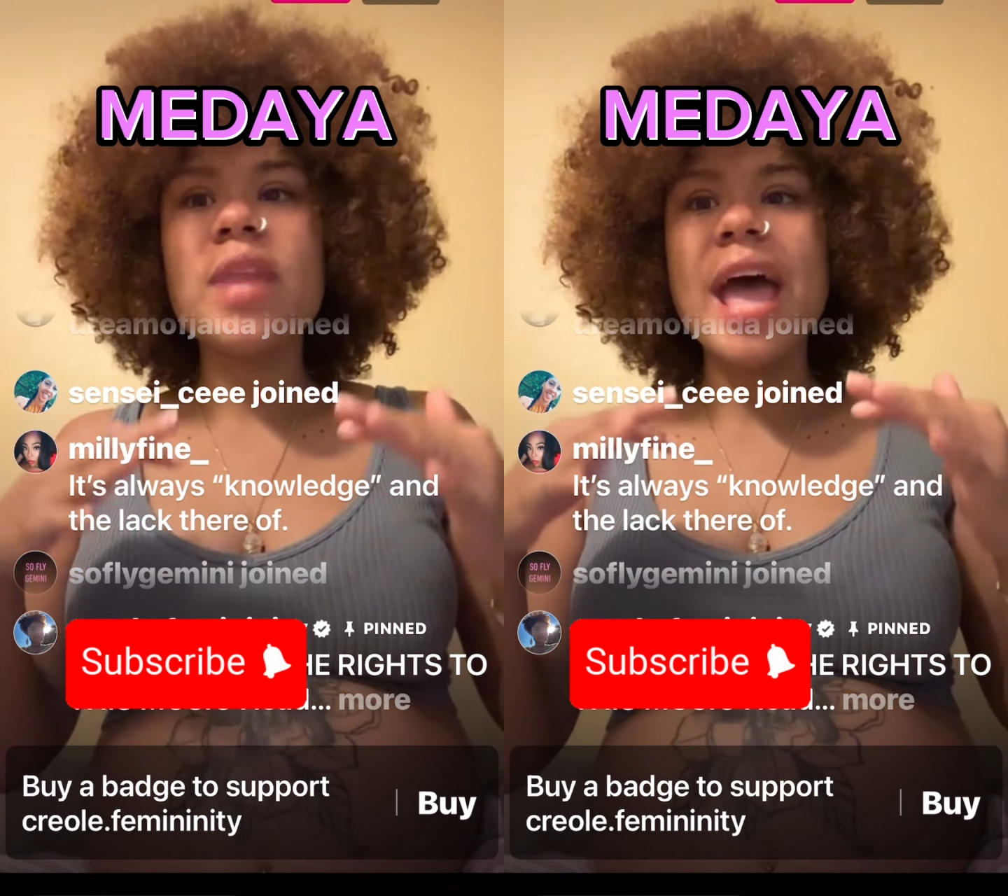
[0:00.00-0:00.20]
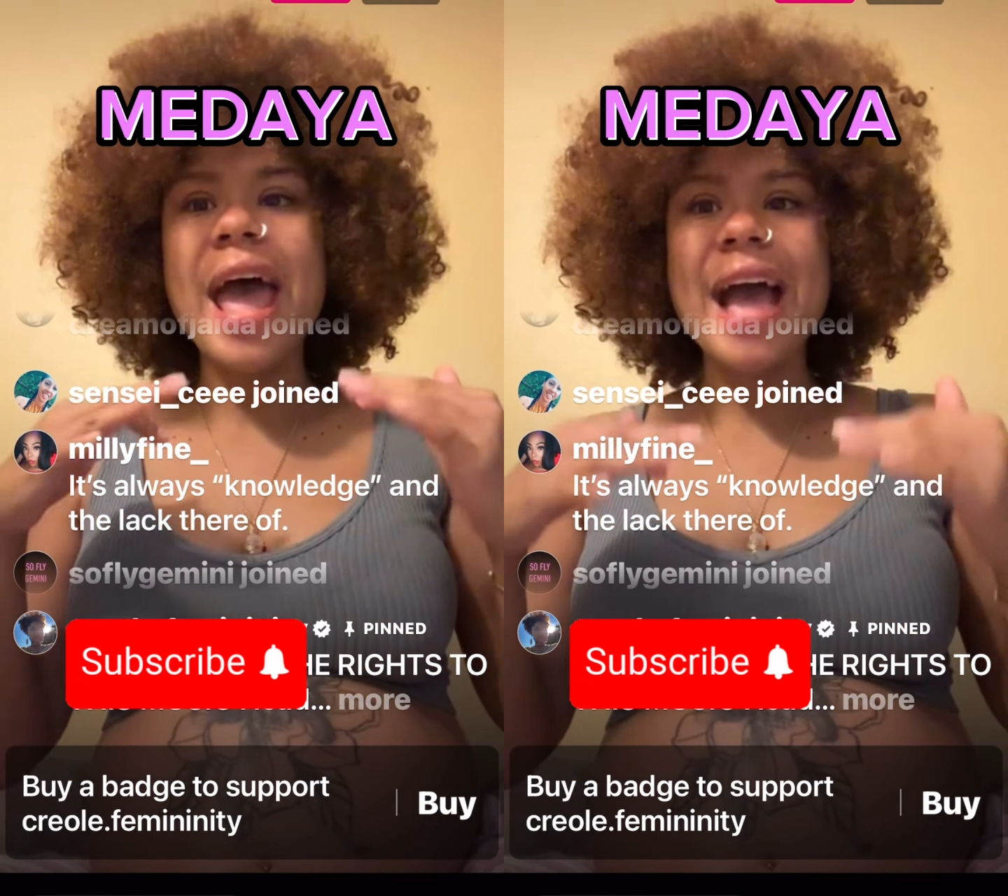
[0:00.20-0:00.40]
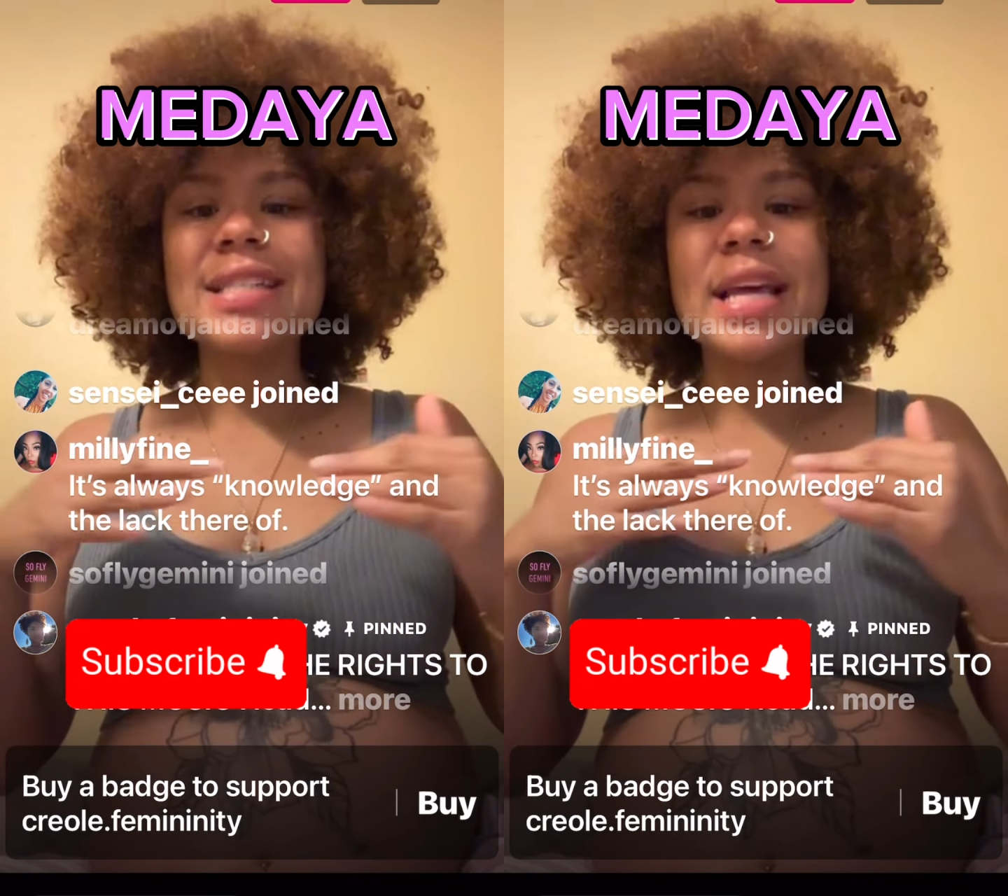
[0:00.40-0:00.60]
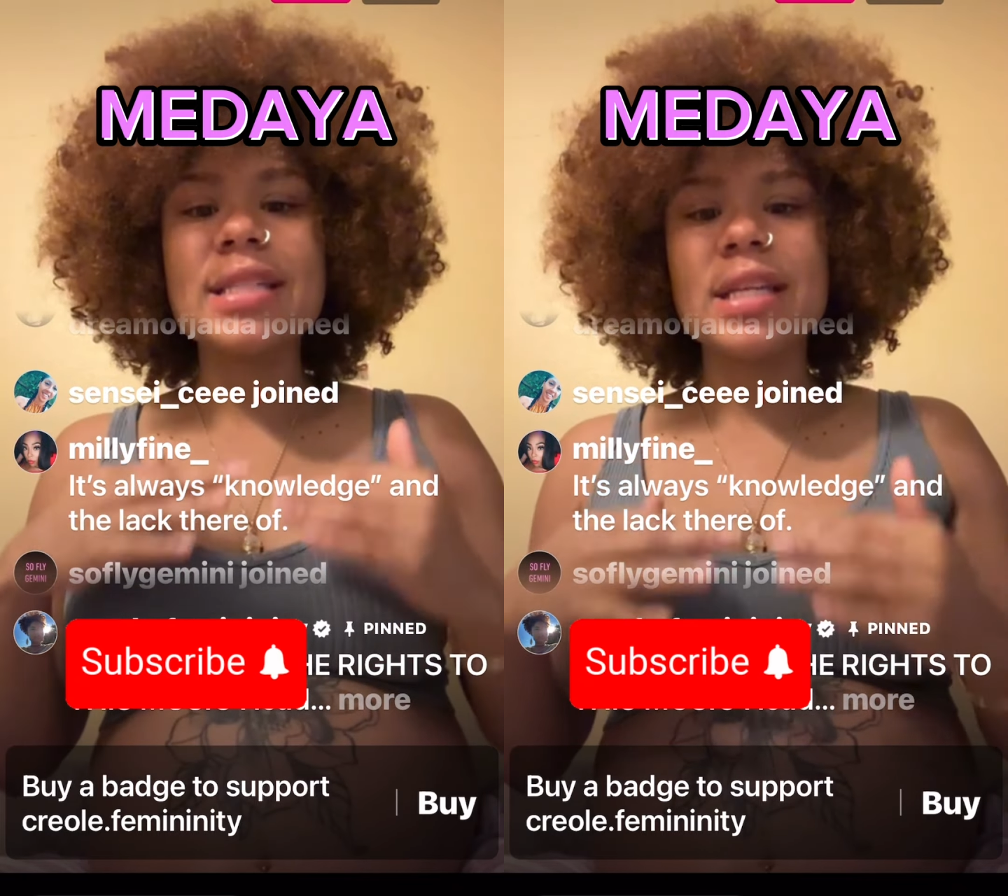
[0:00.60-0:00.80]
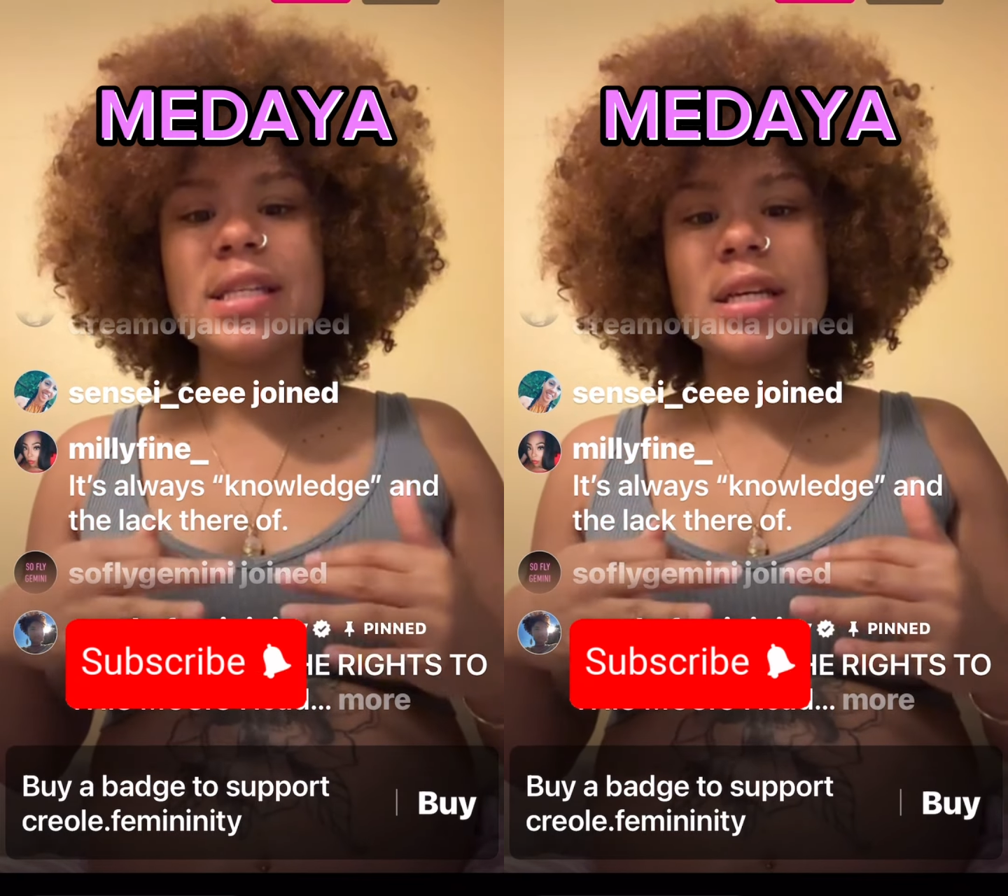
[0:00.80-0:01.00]
that acts
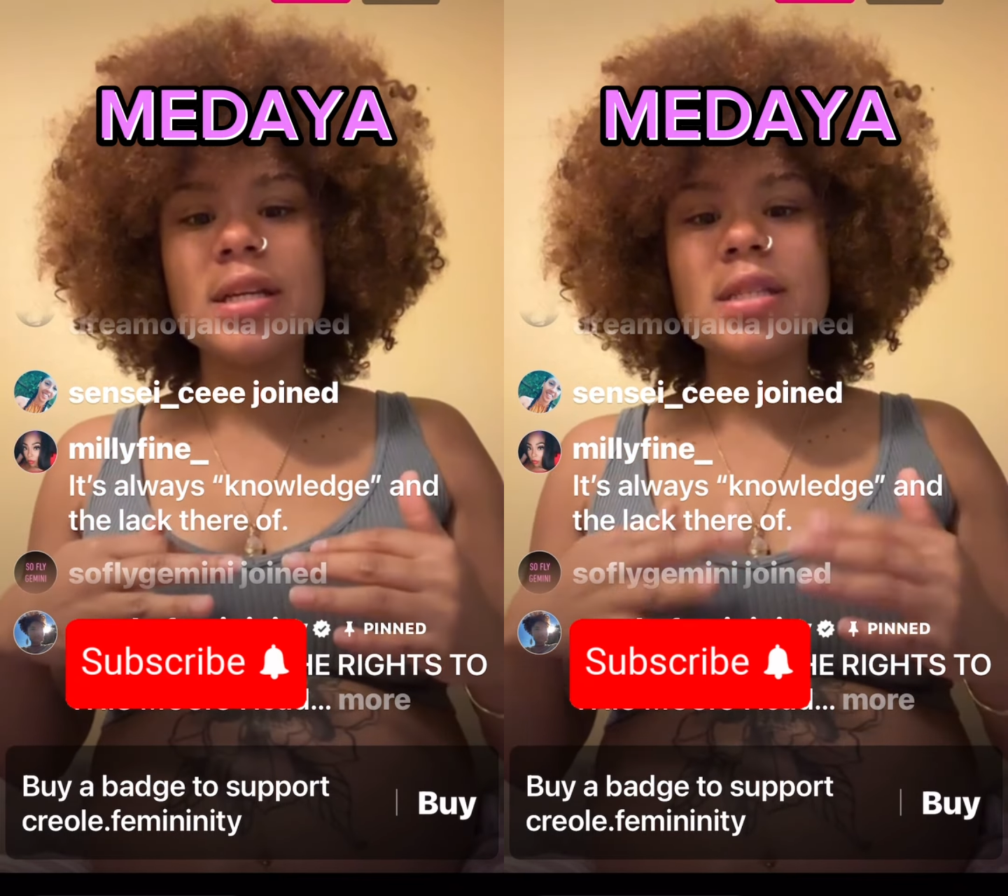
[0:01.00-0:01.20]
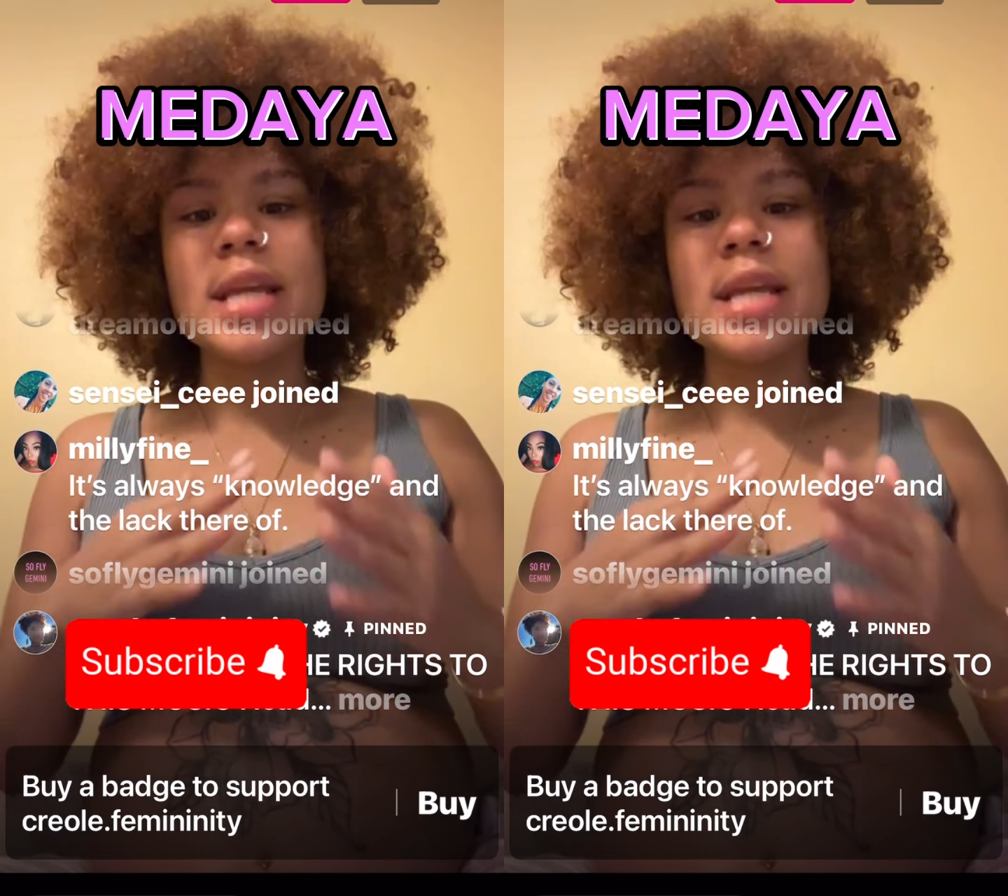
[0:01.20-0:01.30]
as antennas